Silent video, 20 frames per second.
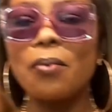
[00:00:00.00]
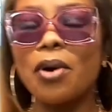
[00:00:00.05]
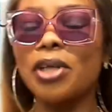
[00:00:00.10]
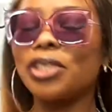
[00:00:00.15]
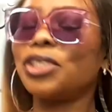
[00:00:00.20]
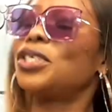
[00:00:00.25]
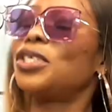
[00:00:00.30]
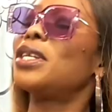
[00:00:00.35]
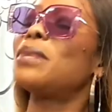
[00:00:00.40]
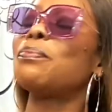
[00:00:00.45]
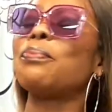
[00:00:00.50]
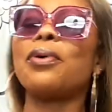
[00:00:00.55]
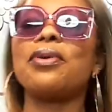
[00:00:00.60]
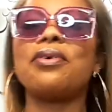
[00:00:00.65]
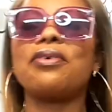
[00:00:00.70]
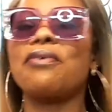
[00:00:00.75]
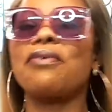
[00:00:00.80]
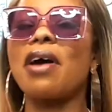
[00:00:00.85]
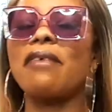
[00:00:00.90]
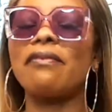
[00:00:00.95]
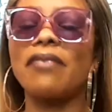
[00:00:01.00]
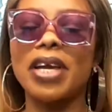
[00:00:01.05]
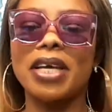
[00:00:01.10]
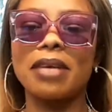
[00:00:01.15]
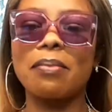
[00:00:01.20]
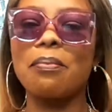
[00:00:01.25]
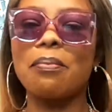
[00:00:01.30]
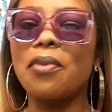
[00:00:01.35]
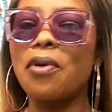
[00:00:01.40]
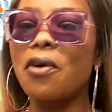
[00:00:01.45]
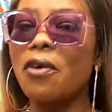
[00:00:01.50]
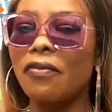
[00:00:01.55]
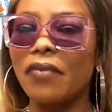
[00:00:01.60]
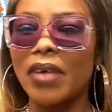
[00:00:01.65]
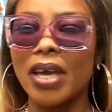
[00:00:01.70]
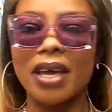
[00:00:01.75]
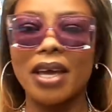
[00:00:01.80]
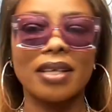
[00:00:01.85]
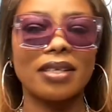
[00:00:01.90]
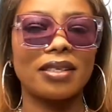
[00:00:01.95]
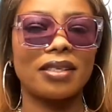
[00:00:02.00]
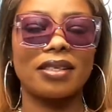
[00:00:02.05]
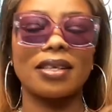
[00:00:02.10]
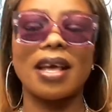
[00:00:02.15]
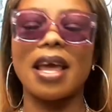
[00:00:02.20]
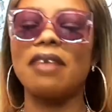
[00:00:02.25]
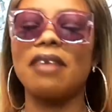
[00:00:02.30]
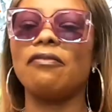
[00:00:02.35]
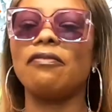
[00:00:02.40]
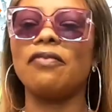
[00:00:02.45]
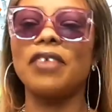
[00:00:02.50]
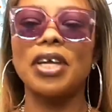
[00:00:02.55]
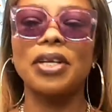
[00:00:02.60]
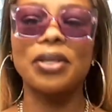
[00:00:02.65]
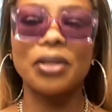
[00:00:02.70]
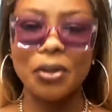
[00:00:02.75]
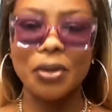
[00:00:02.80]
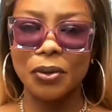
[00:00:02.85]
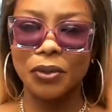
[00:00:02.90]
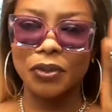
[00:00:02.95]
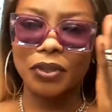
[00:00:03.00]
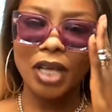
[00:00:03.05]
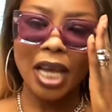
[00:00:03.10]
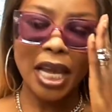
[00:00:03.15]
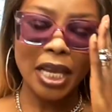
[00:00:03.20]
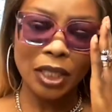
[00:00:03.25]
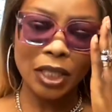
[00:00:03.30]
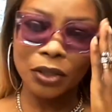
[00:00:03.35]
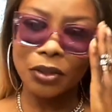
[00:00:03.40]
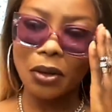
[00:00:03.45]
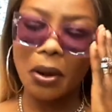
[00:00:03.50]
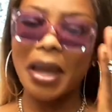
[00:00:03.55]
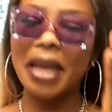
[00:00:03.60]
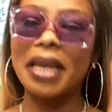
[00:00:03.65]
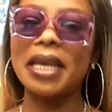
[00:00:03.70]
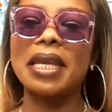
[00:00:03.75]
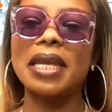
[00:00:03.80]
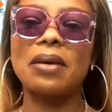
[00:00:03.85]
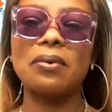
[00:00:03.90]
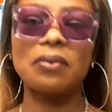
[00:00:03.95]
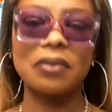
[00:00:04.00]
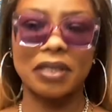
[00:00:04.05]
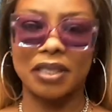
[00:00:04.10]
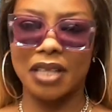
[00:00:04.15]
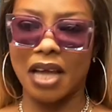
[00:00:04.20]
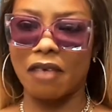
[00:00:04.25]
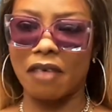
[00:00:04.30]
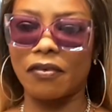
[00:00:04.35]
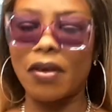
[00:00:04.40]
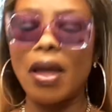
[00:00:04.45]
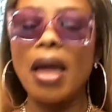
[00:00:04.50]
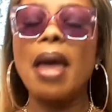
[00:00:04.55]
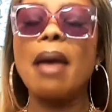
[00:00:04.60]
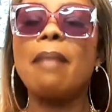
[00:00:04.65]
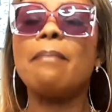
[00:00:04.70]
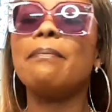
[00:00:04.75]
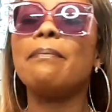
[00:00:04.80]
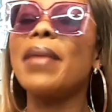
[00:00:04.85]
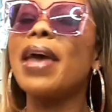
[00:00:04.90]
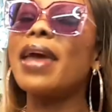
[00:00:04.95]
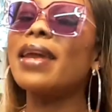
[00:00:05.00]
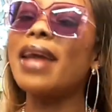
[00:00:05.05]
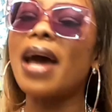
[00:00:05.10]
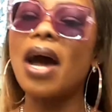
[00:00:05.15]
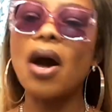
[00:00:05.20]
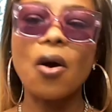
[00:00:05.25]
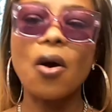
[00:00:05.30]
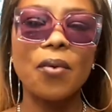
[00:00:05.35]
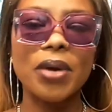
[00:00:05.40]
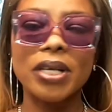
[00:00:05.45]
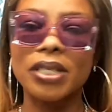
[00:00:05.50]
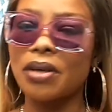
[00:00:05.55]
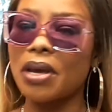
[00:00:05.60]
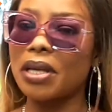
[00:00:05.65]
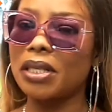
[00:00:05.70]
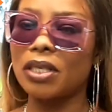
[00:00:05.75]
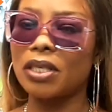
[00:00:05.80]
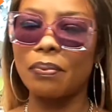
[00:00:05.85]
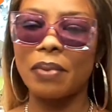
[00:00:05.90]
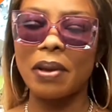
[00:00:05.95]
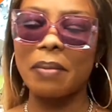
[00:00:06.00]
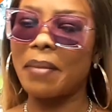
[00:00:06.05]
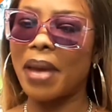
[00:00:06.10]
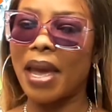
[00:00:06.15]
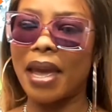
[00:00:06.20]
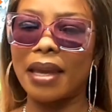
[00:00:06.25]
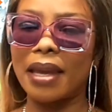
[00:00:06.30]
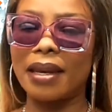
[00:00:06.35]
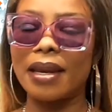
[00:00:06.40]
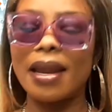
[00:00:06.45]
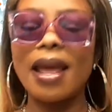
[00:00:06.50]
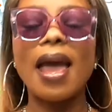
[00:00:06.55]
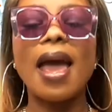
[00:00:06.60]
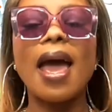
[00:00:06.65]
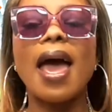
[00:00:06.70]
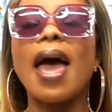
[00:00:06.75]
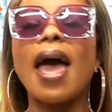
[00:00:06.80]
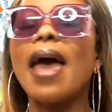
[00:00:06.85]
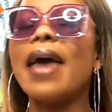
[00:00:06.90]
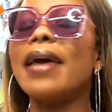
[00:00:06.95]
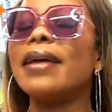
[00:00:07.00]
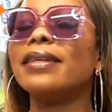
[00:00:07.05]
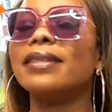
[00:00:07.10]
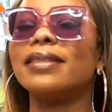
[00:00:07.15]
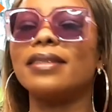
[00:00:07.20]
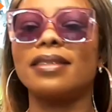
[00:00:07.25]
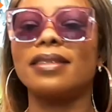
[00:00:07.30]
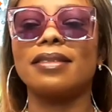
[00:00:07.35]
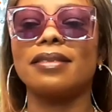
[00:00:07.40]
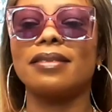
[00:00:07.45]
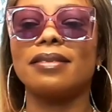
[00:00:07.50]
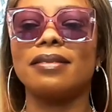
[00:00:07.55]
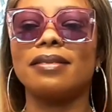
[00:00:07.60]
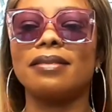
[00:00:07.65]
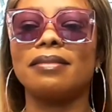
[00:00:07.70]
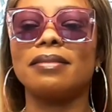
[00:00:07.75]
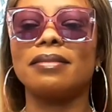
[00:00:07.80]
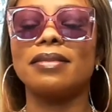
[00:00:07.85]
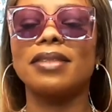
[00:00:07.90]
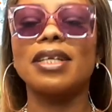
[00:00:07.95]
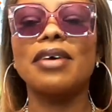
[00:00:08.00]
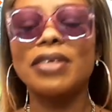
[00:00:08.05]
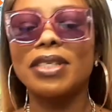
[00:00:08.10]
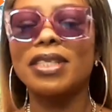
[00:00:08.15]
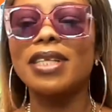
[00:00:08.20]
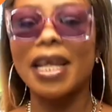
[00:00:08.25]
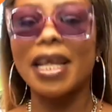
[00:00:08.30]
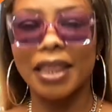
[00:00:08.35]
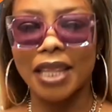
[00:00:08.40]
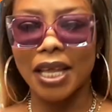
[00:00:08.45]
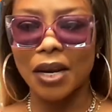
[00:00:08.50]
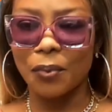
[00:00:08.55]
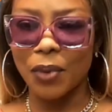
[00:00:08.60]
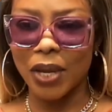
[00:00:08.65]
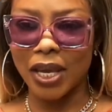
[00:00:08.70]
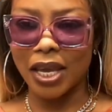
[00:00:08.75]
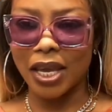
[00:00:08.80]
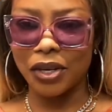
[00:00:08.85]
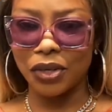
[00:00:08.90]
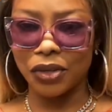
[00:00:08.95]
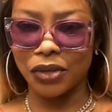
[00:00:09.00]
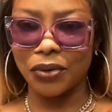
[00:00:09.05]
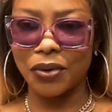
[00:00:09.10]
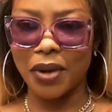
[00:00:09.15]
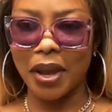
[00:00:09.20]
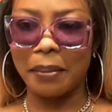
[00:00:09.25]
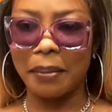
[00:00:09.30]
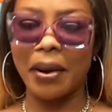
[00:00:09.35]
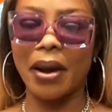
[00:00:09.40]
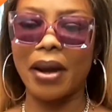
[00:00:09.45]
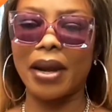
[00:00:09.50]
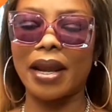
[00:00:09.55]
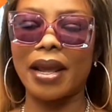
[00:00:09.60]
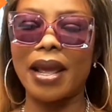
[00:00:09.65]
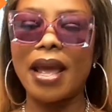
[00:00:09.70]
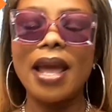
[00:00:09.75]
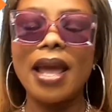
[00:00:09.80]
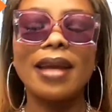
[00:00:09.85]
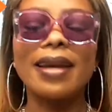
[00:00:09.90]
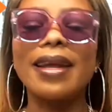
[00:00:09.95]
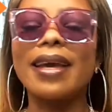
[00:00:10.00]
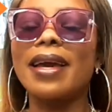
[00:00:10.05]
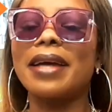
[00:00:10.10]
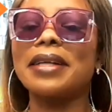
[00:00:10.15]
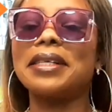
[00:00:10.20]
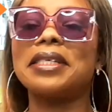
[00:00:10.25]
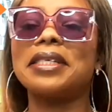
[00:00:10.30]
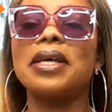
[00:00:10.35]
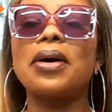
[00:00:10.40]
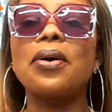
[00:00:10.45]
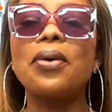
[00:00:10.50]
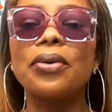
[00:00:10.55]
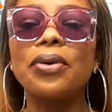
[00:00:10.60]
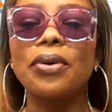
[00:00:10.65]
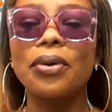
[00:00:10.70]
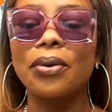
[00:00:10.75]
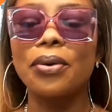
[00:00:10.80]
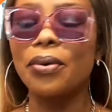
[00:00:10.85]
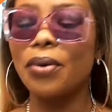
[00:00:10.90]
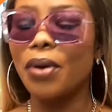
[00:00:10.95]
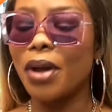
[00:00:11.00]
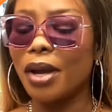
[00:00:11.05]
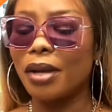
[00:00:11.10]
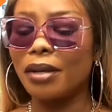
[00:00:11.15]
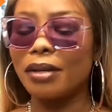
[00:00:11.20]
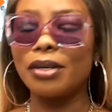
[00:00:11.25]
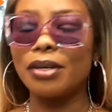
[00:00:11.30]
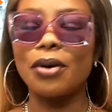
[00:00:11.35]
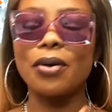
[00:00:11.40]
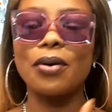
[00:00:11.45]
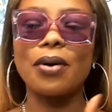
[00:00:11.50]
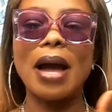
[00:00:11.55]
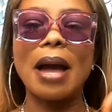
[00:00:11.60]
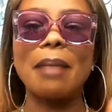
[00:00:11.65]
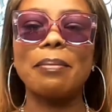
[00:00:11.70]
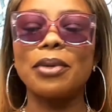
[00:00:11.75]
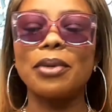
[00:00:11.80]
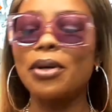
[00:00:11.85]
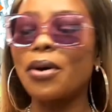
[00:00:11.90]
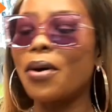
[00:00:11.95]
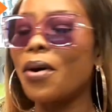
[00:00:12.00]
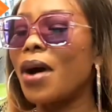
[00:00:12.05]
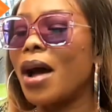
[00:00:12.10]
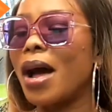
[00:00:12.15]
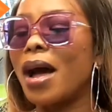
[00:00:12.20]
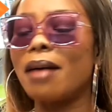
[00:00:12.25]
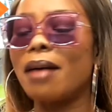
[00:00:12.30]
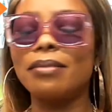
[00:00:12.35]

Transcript: watching pornographic movies and videos is not a new stuff. Men are always going to be men, and there's nothing we can do about it. They can tell you, I'm not